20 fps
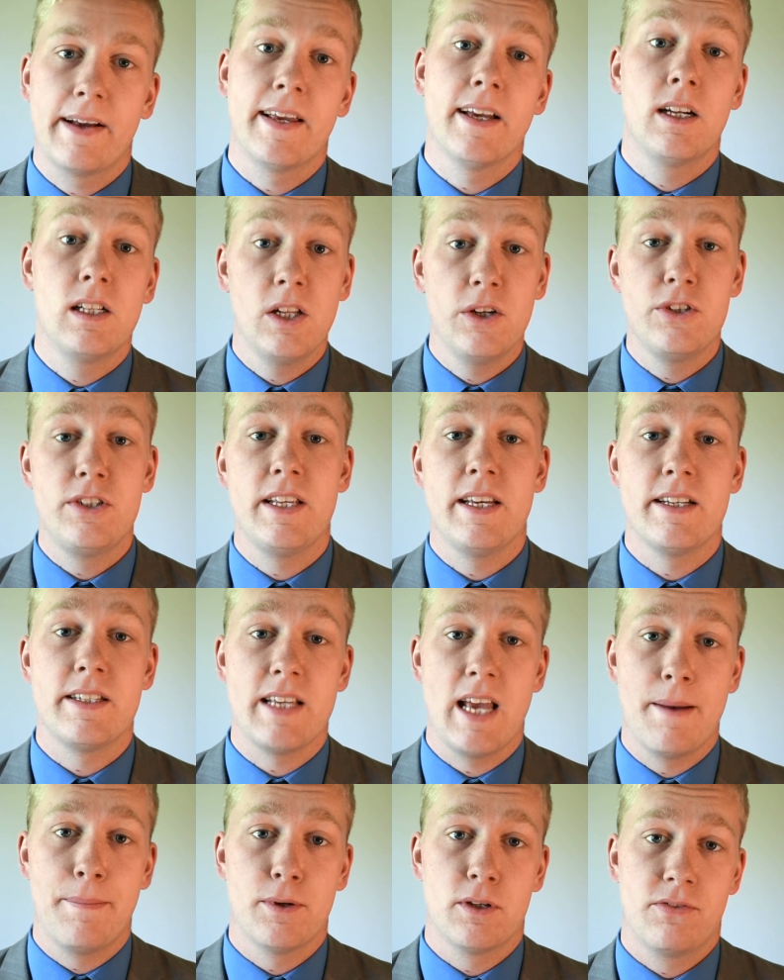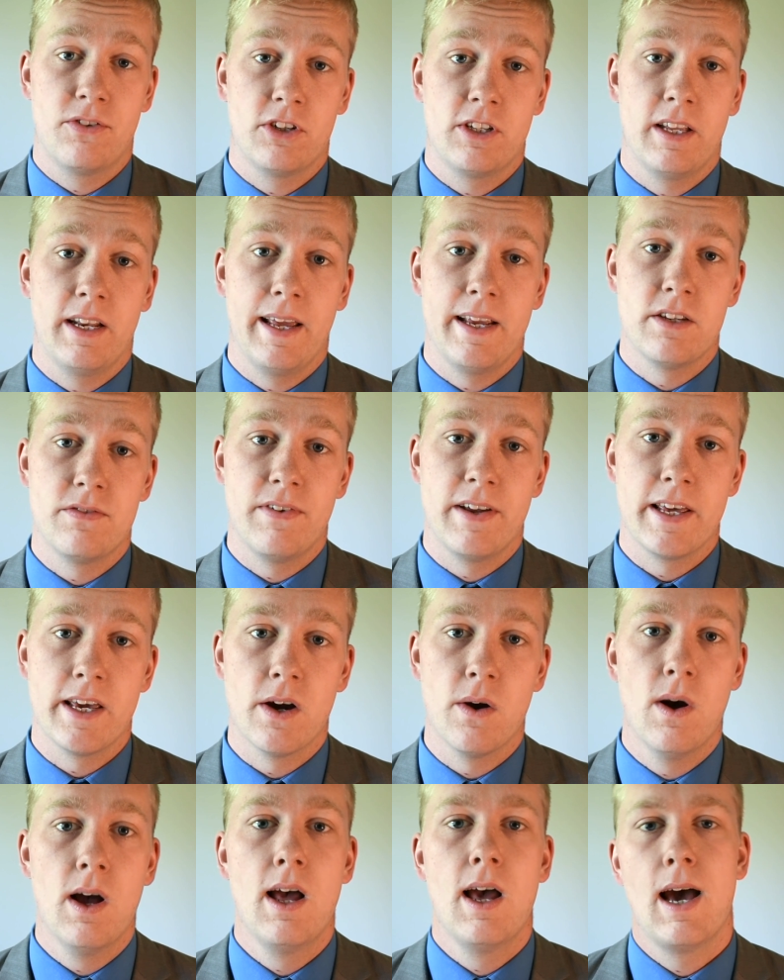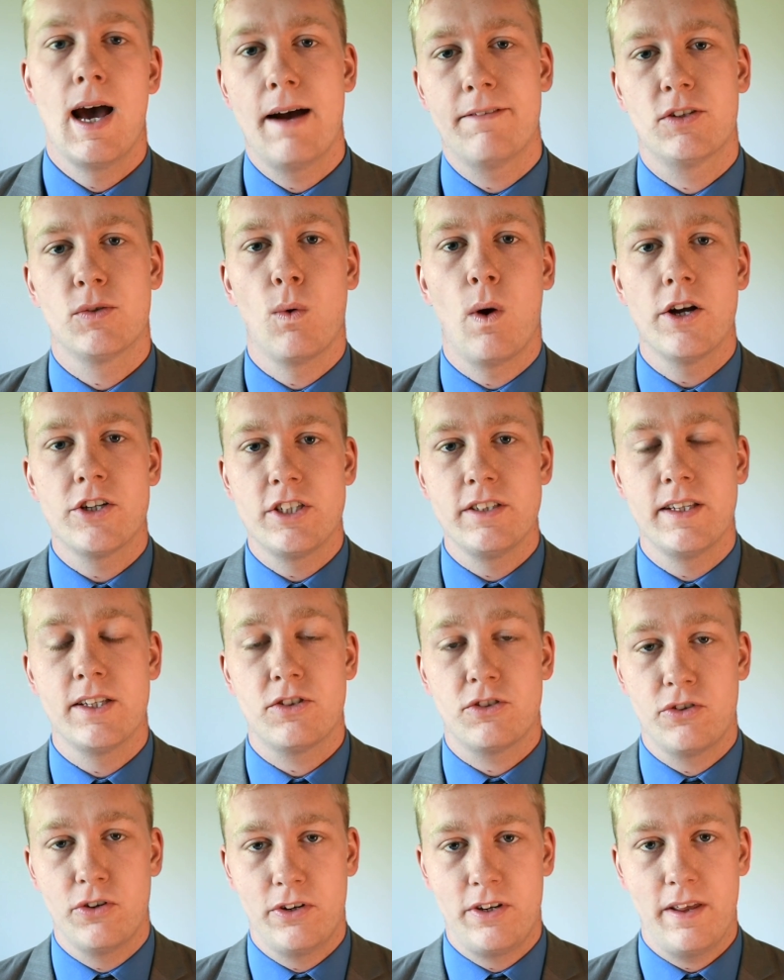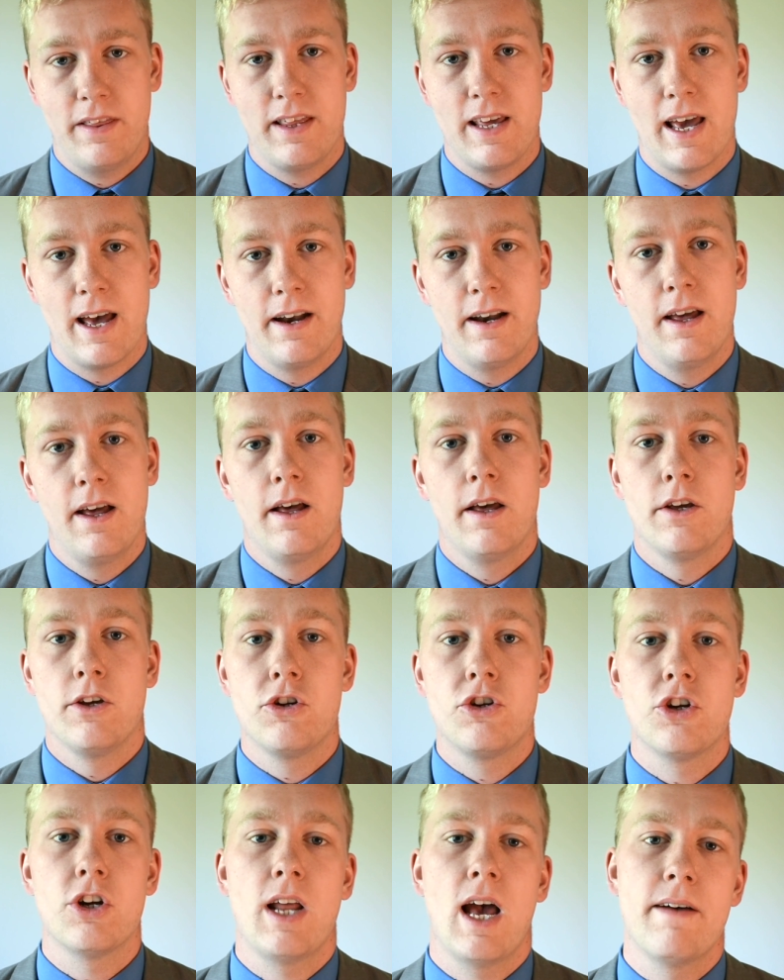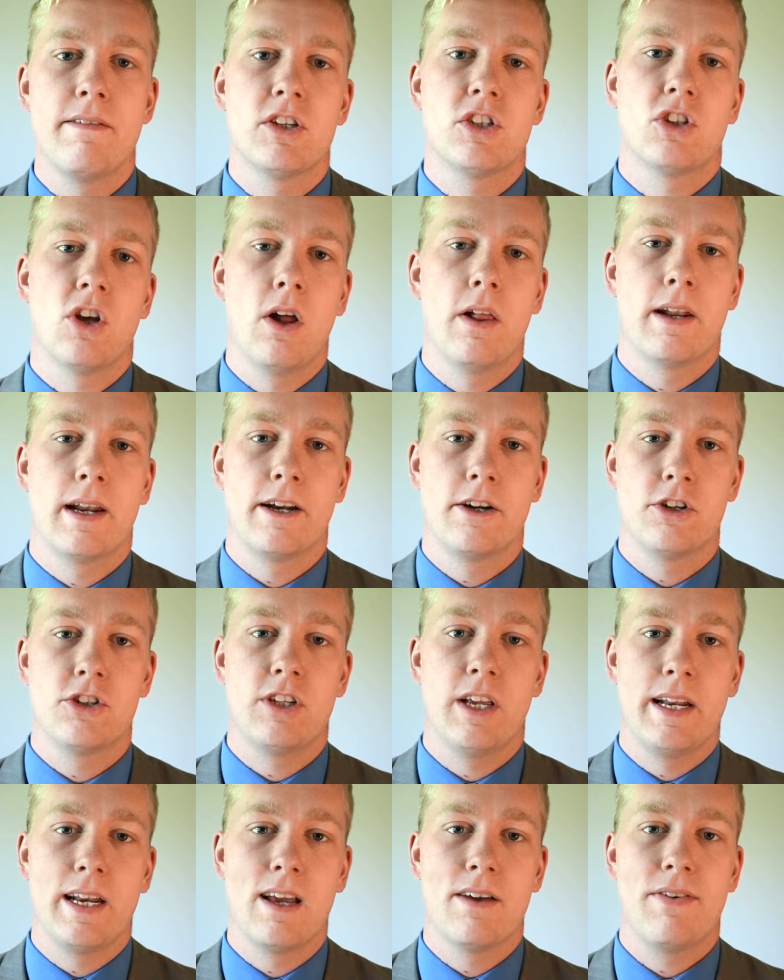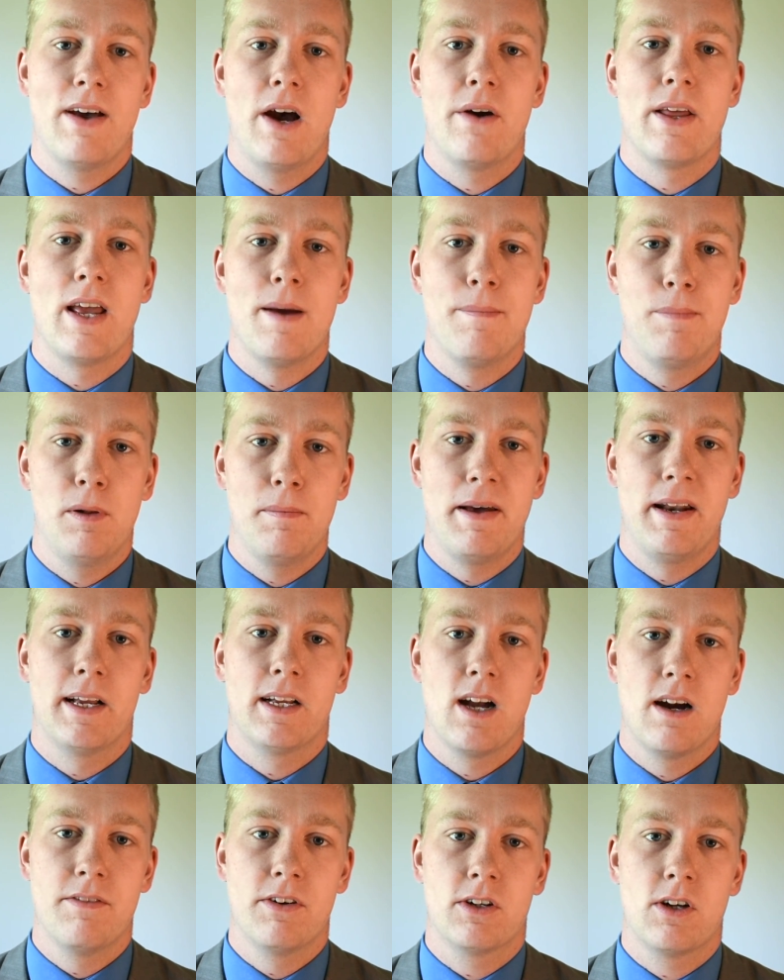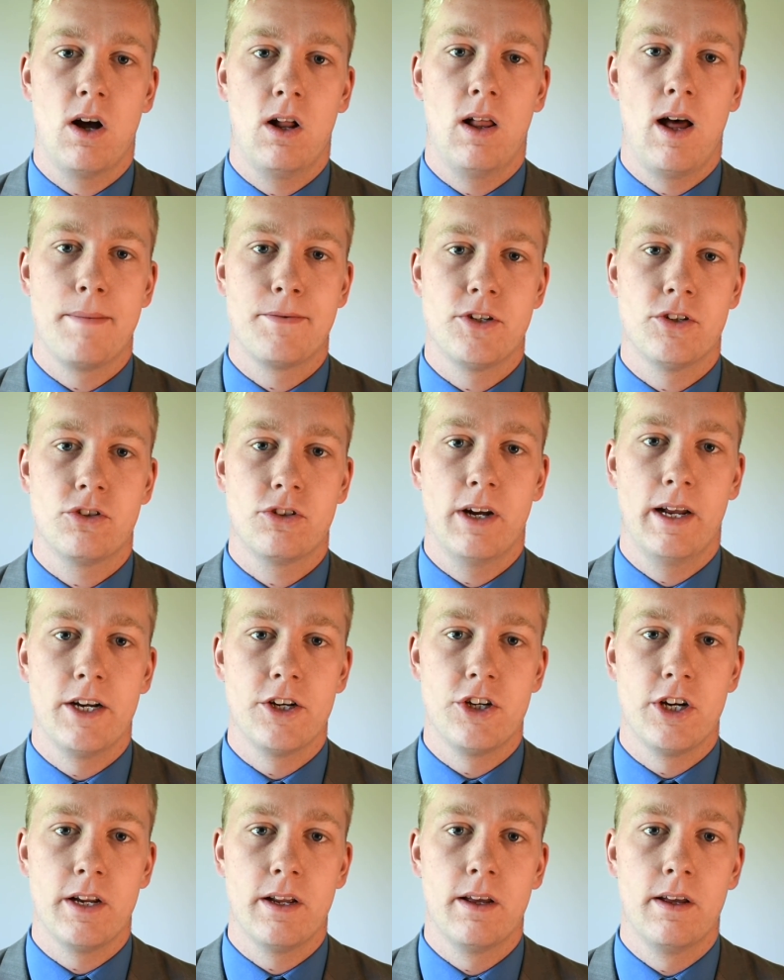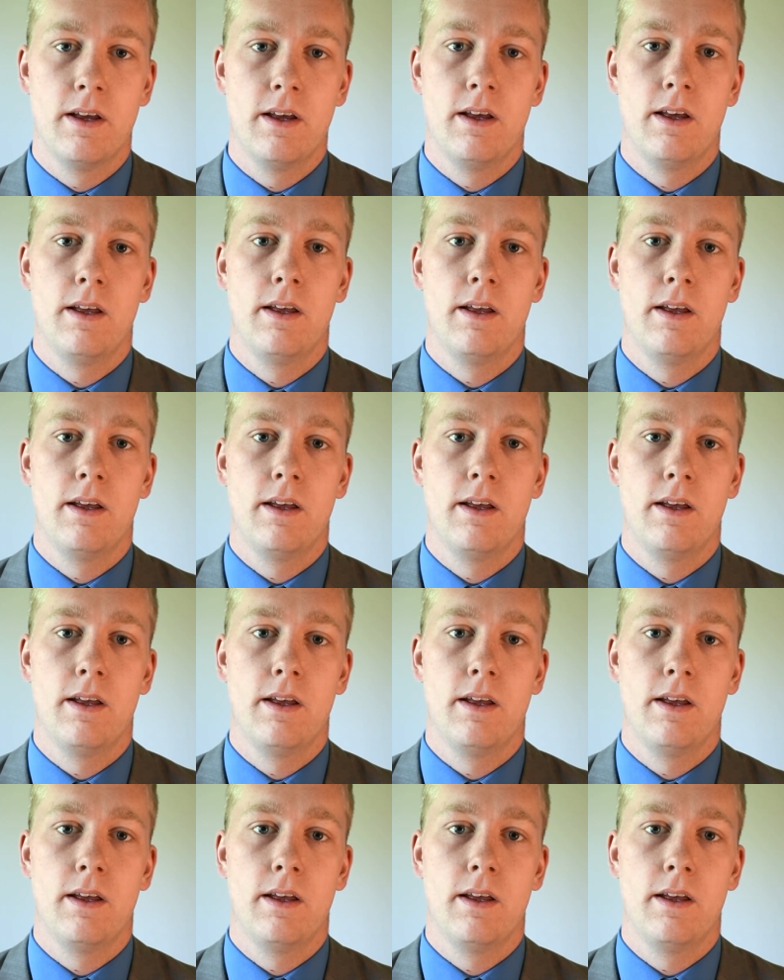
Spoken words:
That concludes the examples for today's video. After watching this through to the end, you should have a solid understanding of how to implement a covered call option strategy.